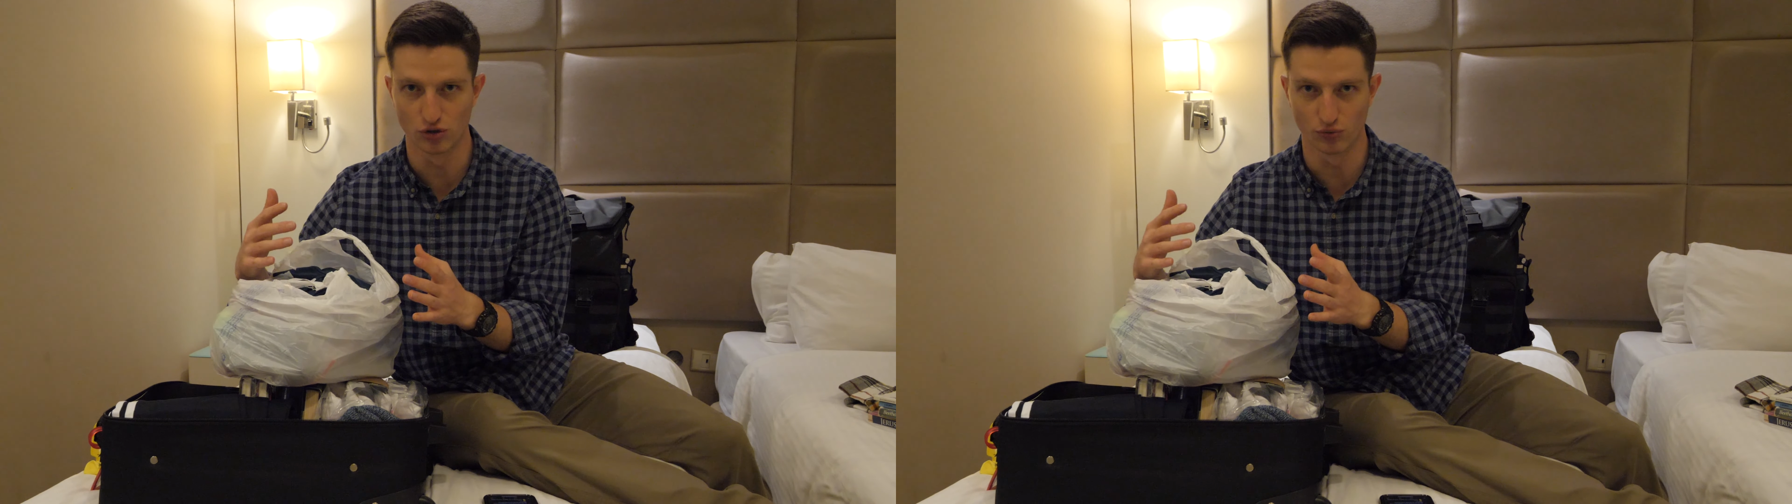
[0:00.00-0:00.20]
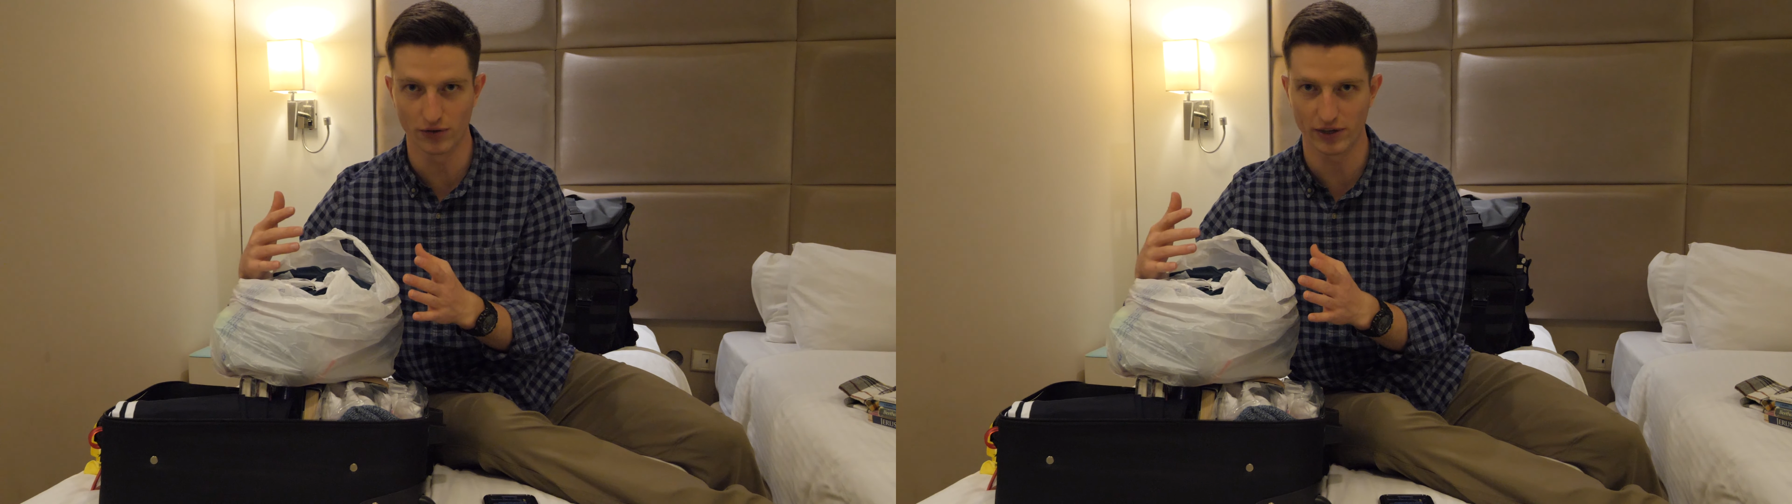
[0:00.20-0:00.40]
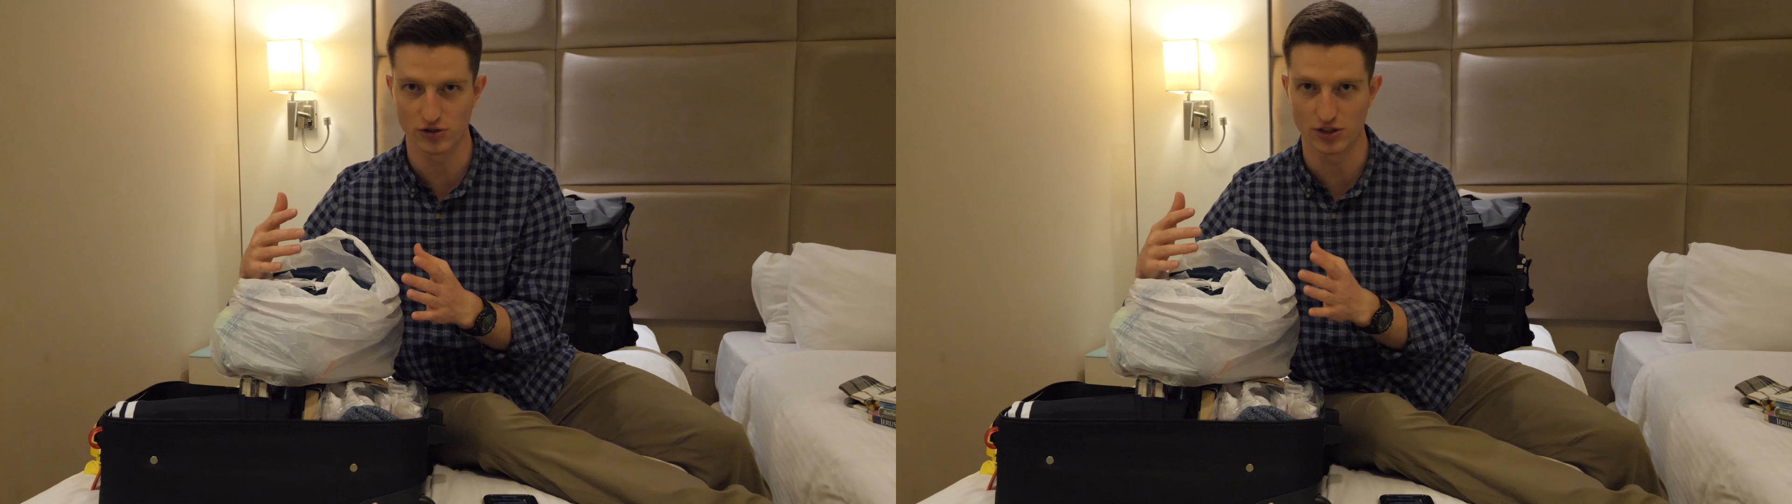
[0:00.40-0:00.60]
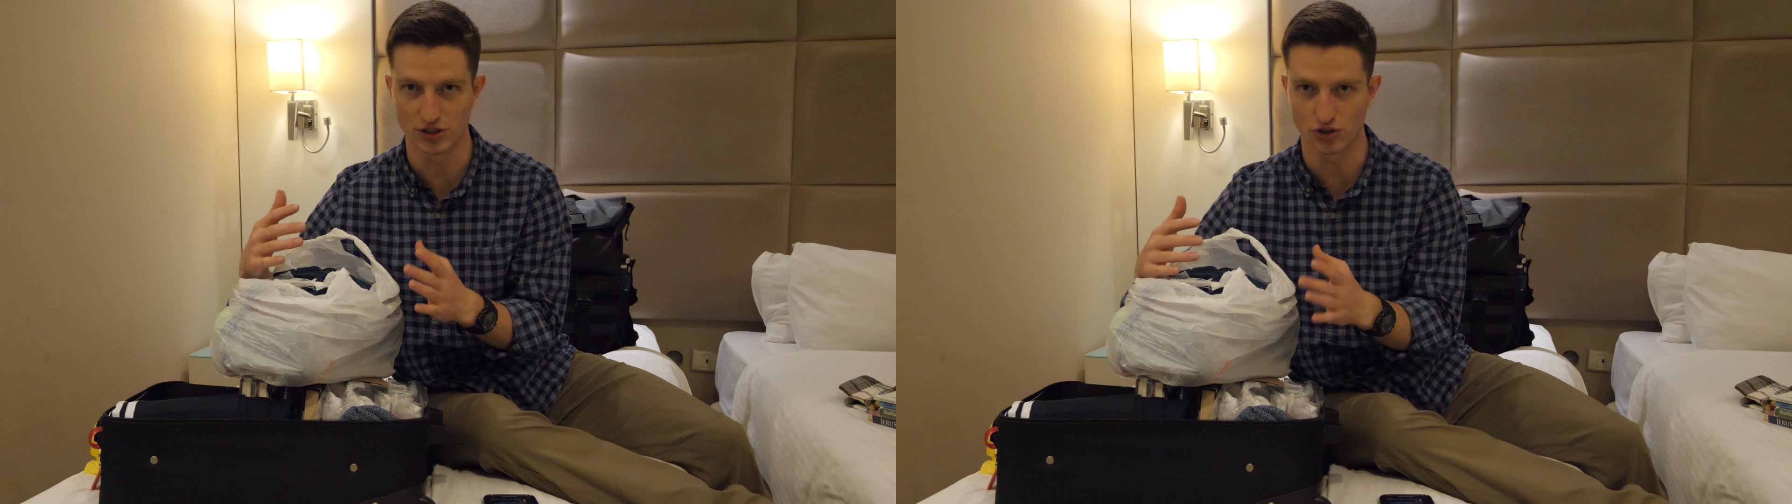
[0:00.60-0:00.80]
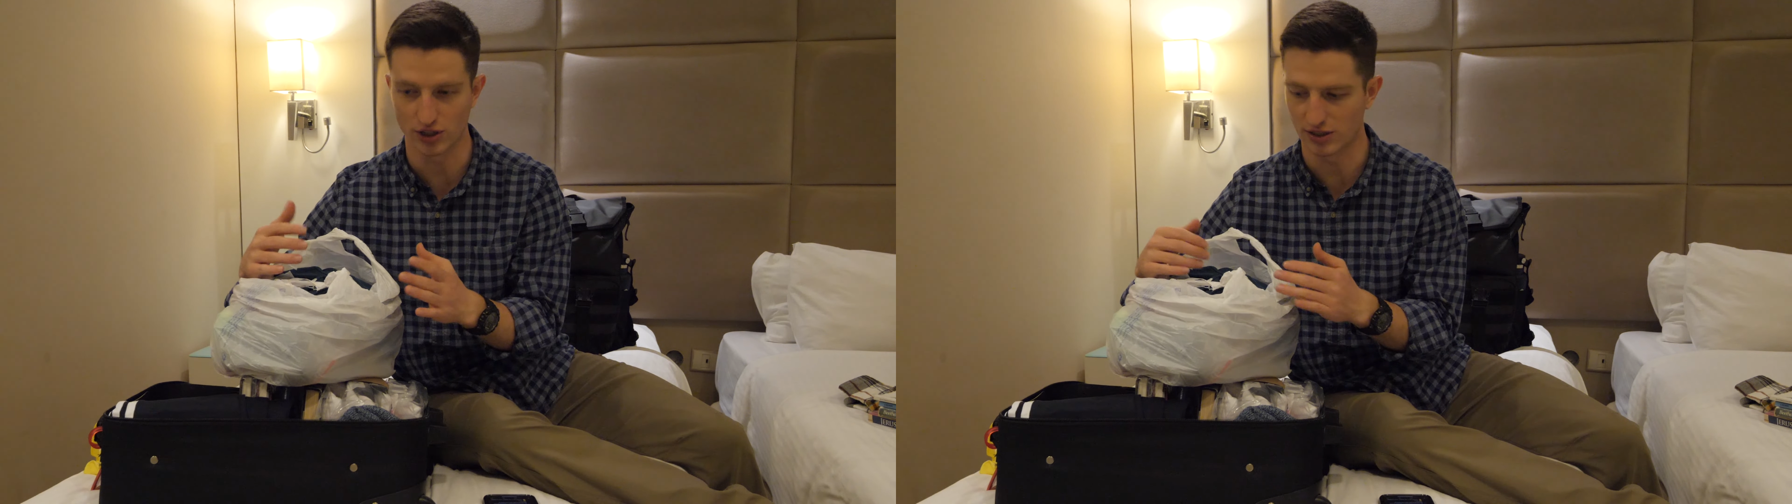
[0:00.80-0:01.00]
rearranged
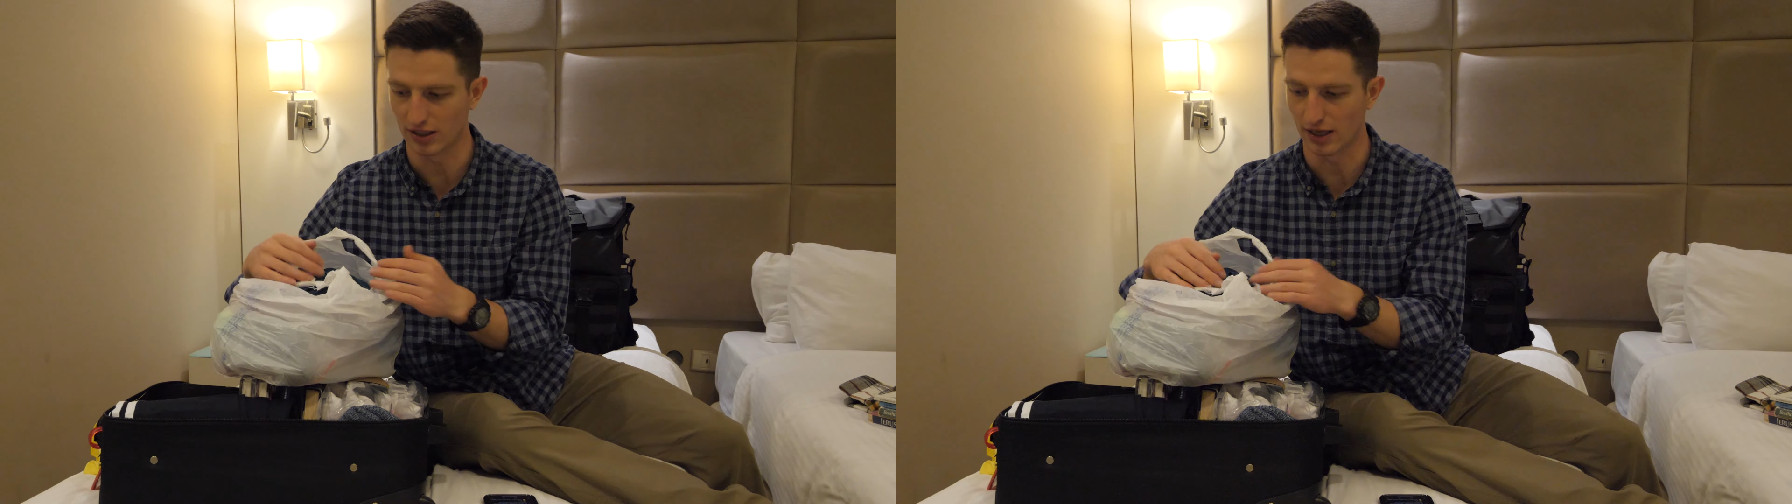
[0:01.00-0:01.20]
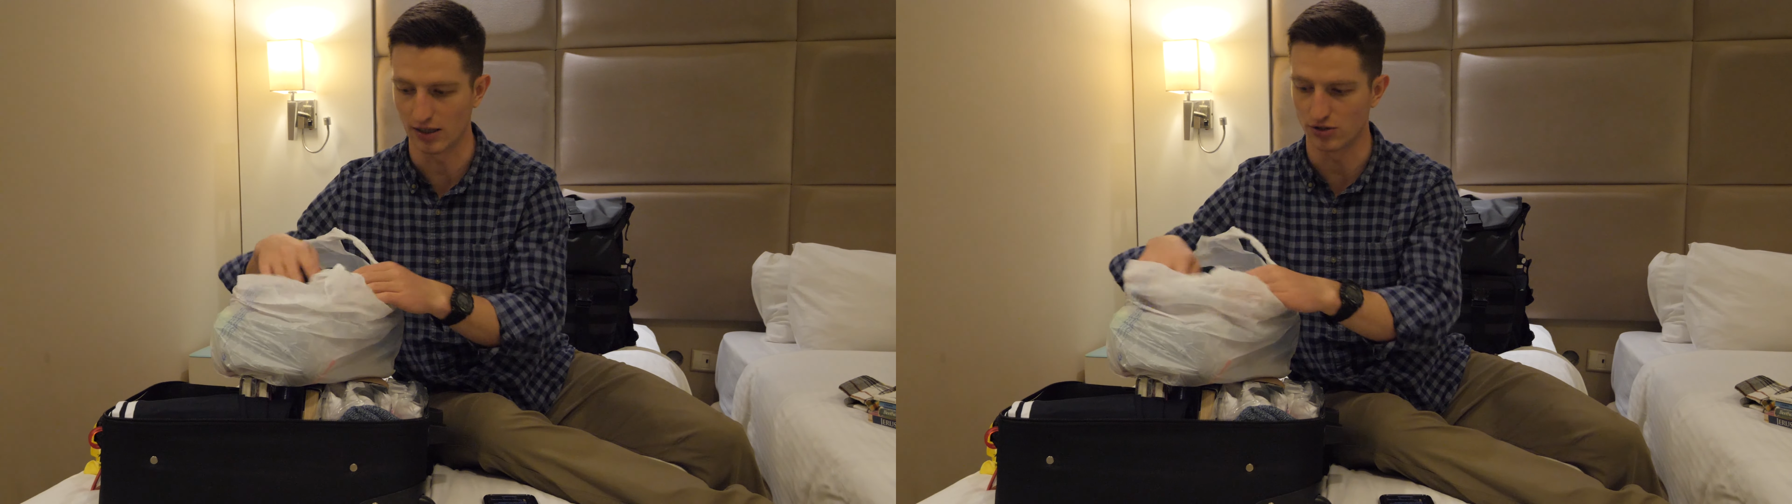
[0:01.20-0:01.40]
this just in case.